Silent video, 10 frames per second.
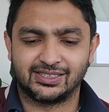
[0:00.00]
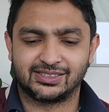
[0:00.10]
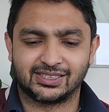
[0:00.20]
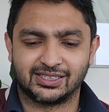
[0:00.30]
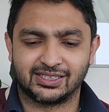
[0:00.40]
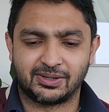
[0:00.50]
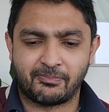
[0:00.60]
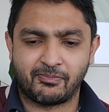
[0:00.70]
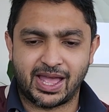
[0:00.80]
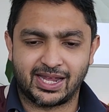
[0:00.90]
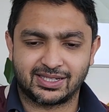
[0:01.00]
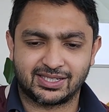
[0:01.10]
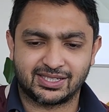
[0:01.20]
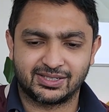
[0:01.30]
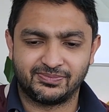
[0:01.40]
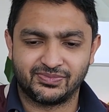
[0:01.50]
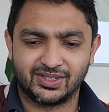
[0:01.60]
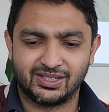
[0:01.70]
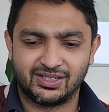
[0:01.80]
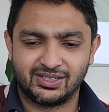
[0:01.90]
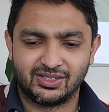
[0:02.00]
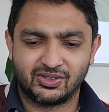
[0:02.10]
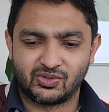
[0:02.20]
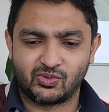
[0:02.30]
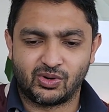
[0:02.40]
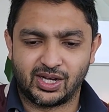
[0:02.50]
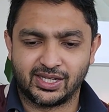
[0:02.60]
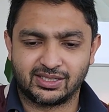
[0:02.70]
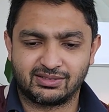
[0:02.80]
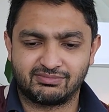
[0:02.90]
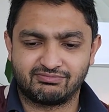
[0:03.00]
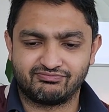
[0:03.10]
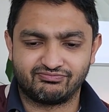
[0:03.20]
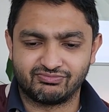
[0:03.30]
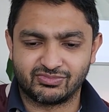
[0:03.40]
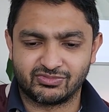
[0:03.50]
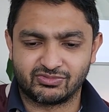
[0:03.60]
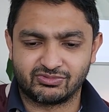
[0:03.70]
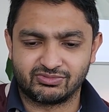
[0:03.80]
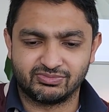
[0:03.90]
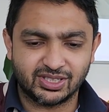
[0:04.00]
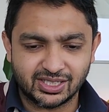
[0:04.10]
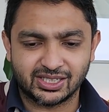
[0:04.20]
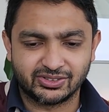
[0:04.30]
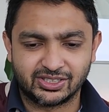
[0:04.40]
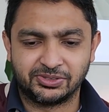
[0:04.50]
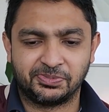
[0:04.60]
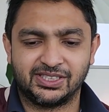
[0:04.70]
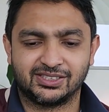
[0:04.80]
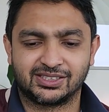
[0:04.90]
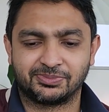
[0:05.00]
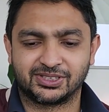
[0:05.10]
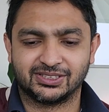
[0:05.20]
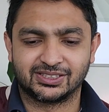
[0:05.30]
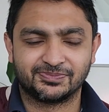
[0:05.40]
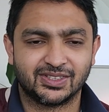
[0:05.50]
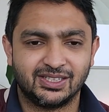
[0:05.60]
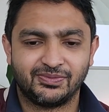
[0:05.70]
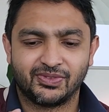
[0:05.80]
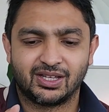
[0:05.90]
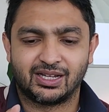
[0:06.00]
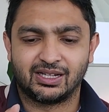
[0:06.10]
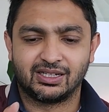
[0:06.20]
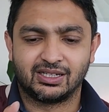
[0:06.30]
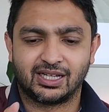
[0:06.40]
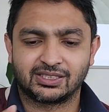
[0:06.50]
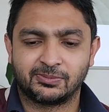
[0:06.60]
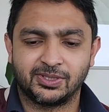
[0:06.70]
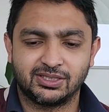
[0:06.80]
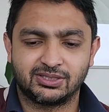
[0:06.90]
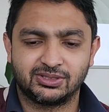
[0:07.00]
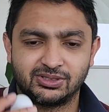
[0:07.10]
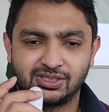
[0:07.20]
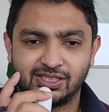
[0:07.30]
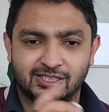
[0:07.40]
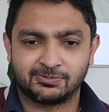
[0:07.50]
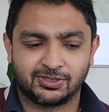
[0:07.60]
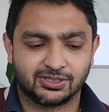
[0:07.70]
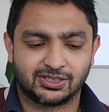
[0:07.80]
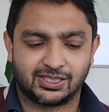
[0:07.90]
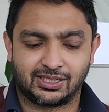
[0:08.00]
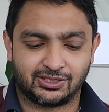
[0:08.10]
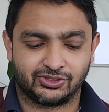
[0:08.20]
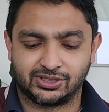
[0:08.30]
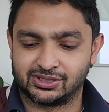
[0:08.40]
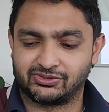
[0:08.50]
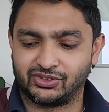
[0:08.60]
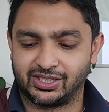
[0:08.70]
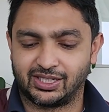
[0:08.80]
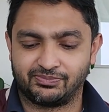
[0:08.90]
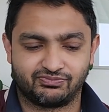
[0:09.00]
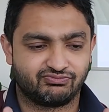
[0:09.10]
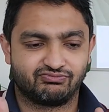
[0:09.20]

this matte white kind of droopier substance. As compared to the AirPods, I was just filling up